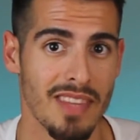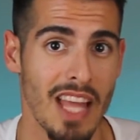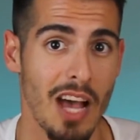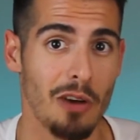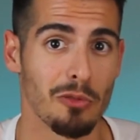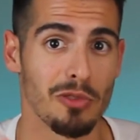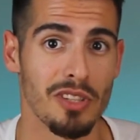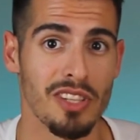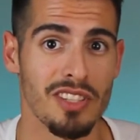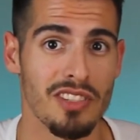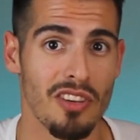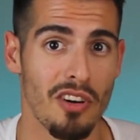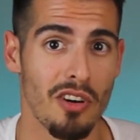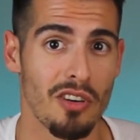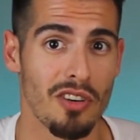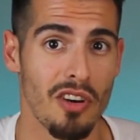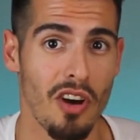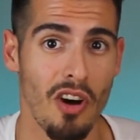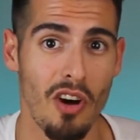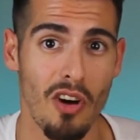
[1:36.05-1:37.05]
Now, these
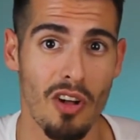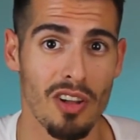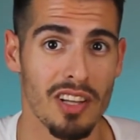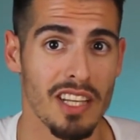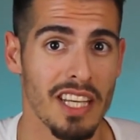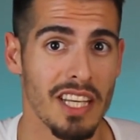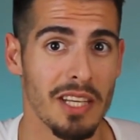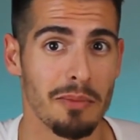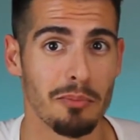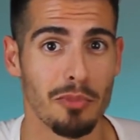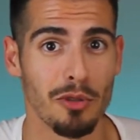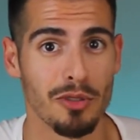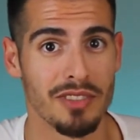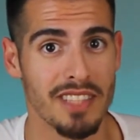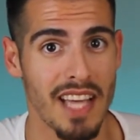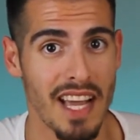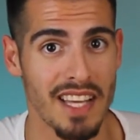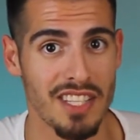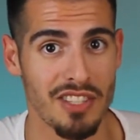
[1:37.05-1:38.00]
are all input tax